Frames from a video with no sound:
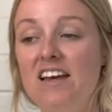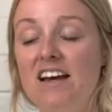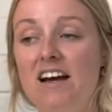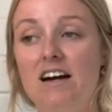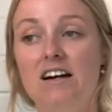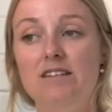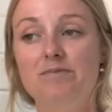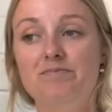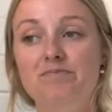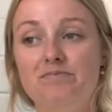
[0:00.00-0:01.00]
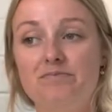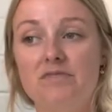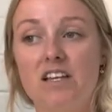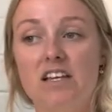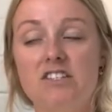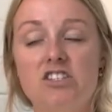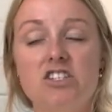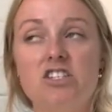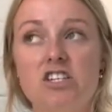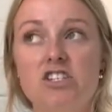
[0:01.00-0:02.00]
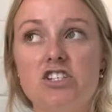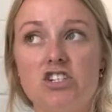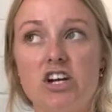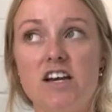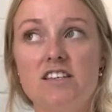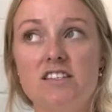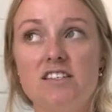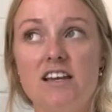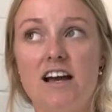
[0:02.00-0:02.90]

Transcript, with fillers: It's just such a stress.